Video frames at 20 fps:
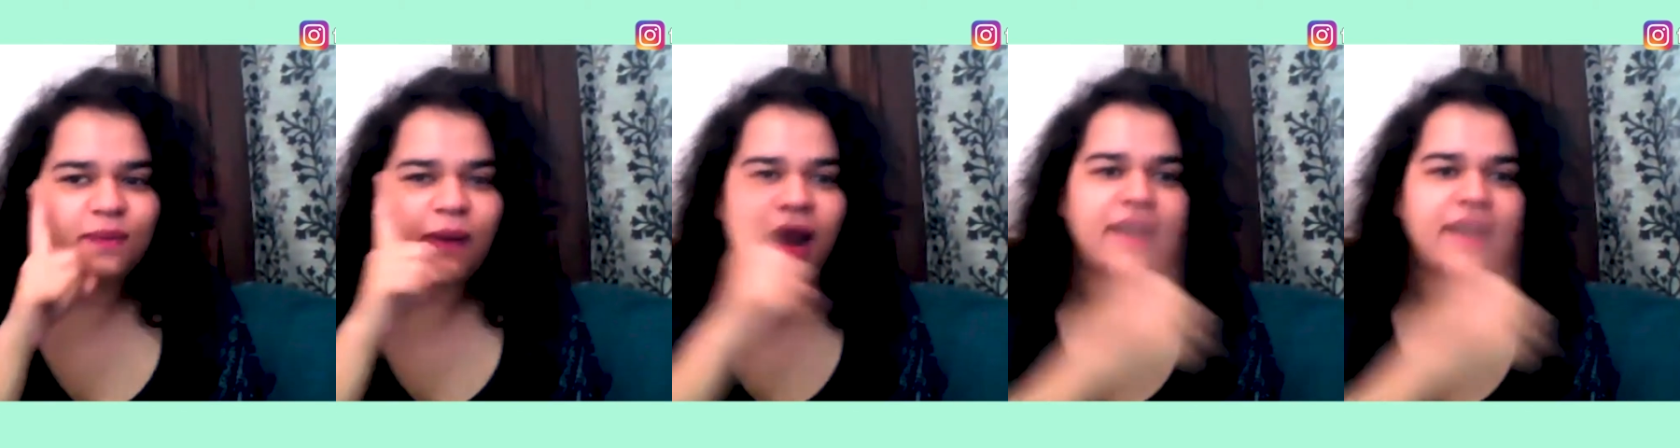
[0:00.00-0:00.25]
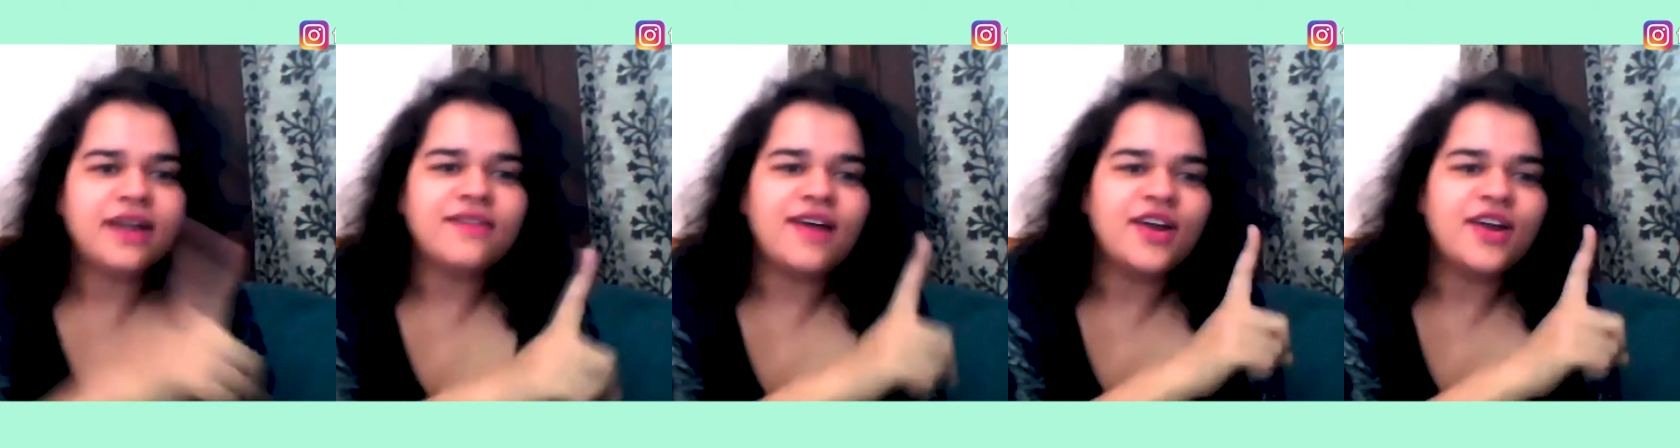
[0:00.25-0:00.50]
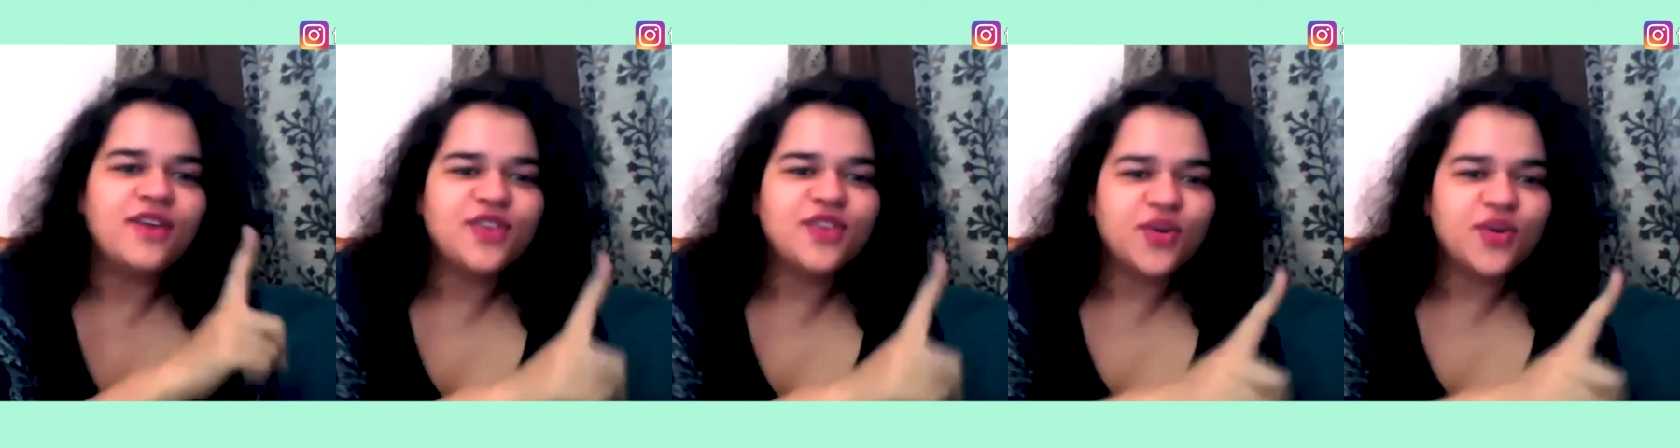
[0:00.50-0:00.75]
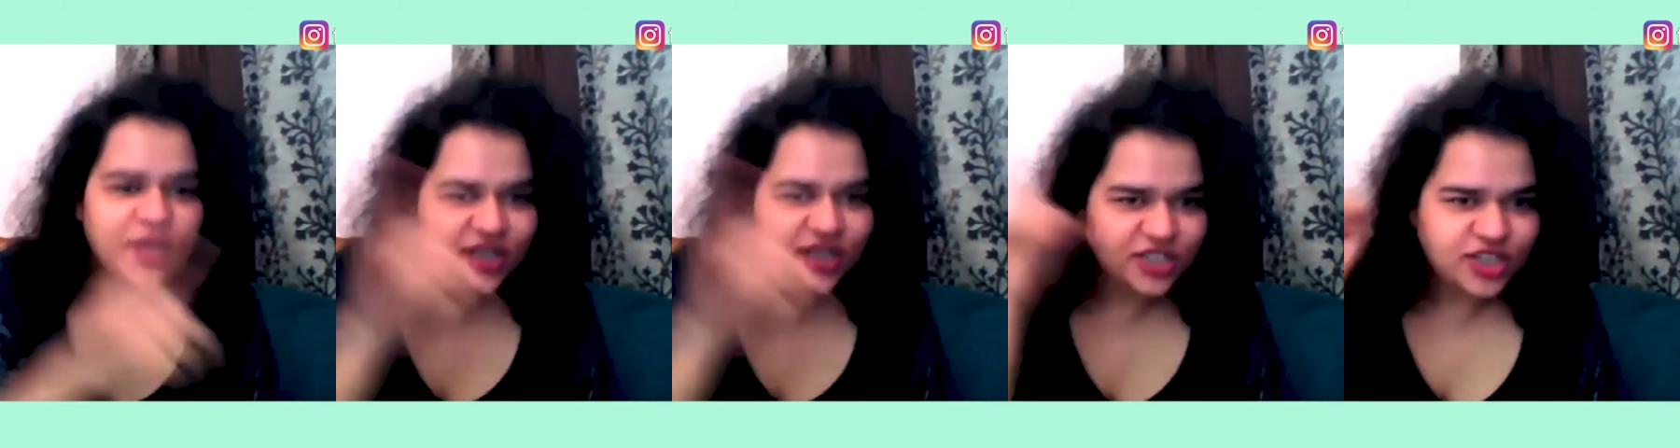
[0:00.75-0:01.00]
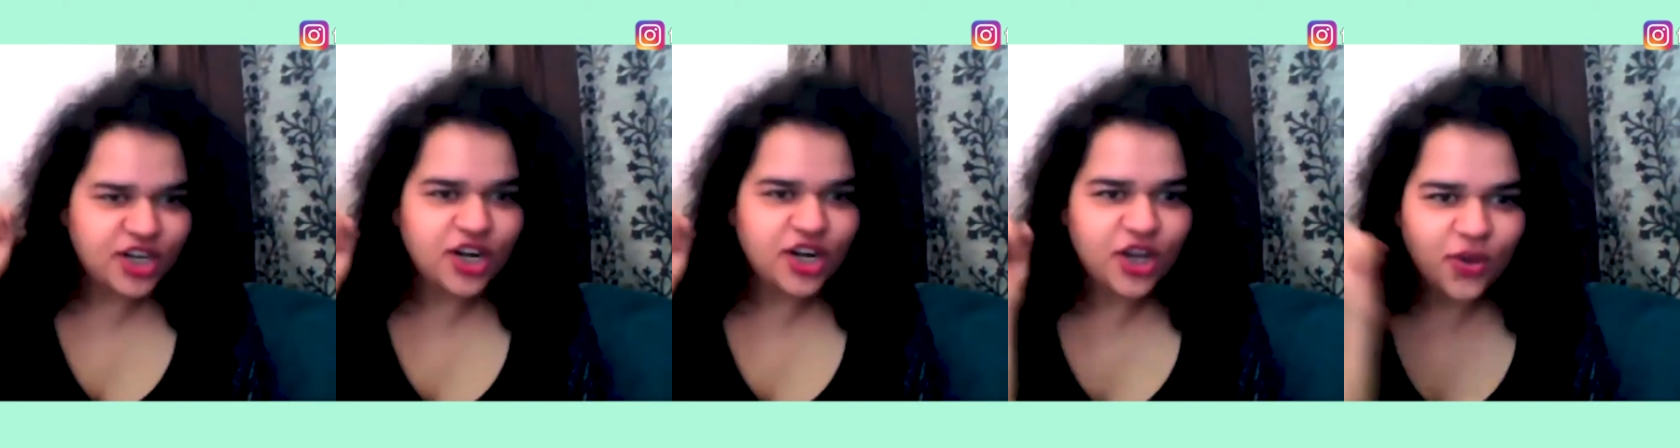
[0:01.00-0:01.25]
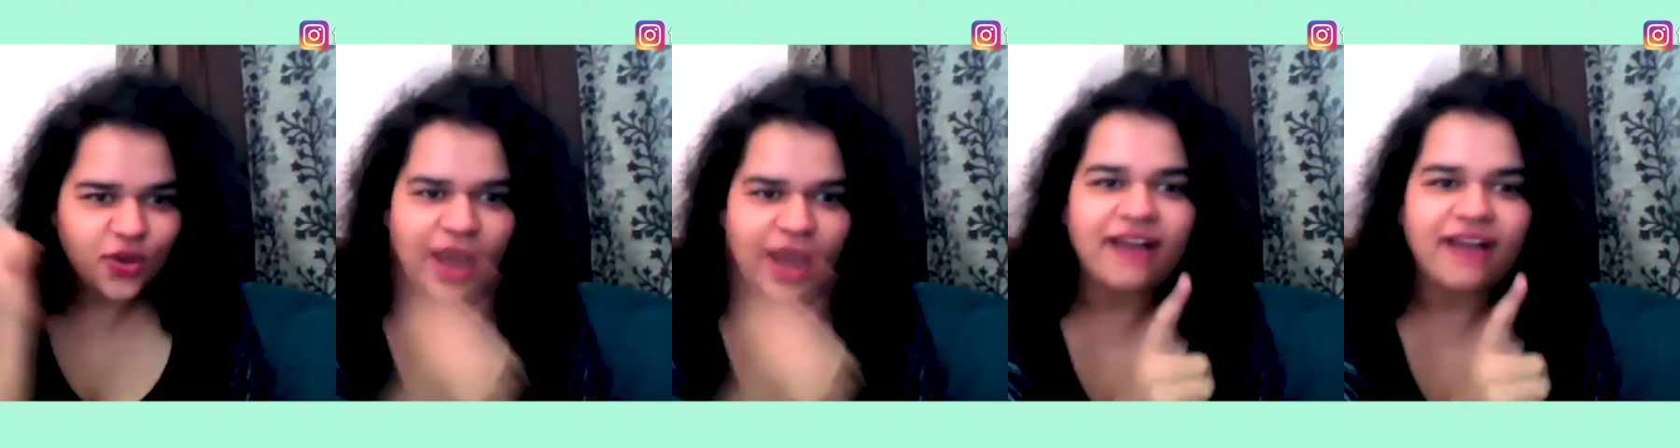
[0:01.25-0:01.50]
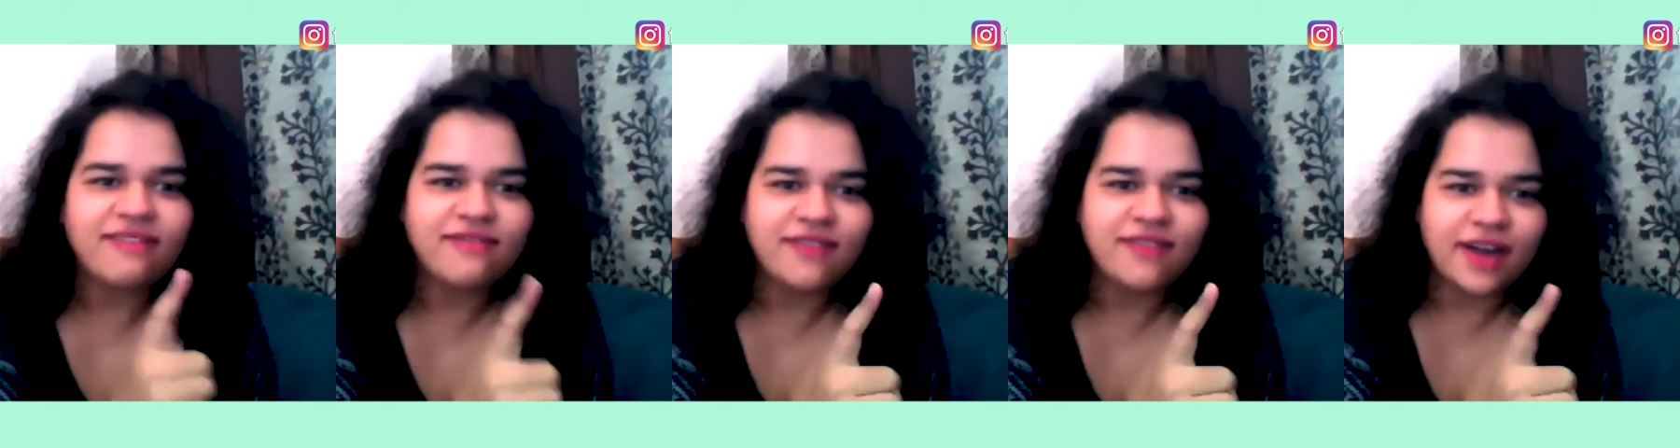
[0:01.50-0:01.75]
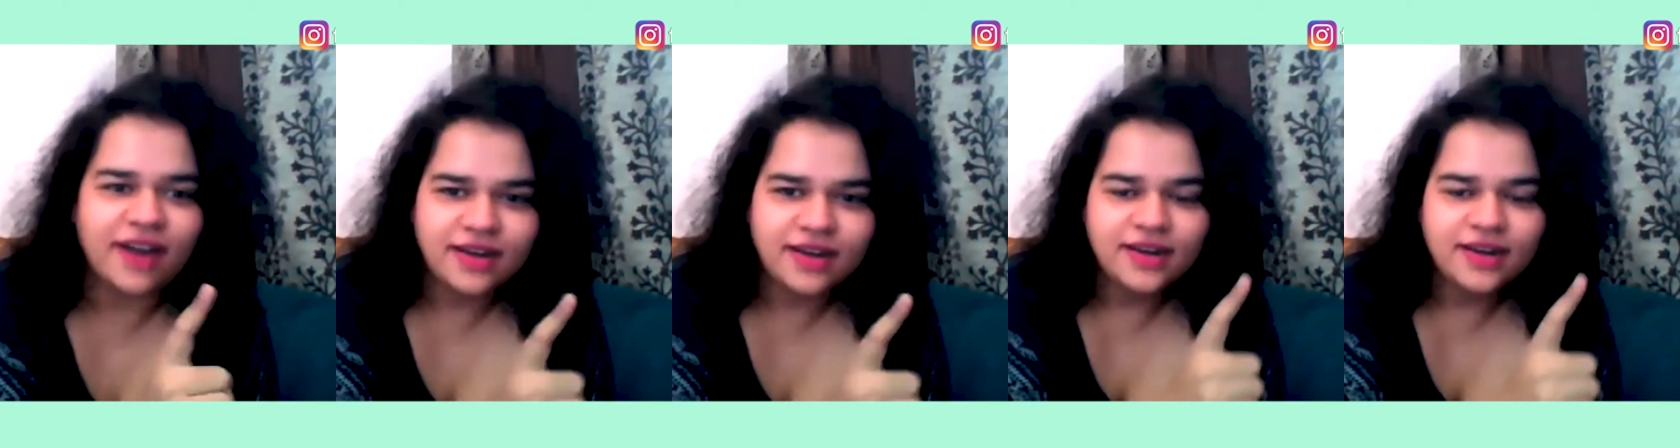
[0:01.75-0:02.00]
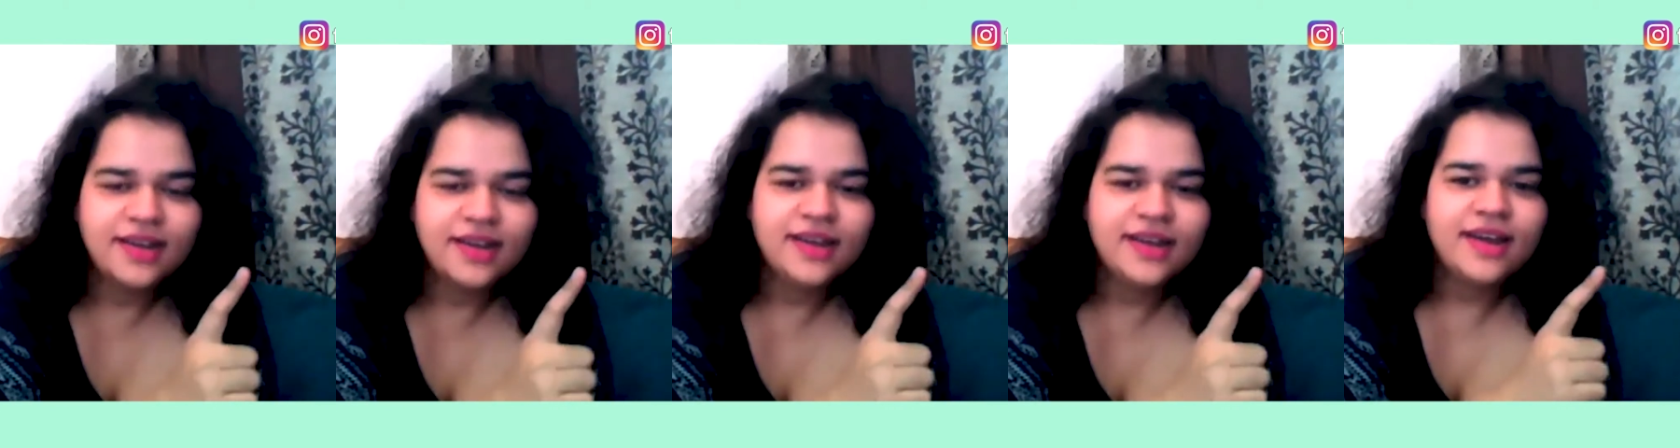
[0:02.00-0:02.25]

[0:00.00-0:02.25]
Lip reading: Part one of the question, do you have one?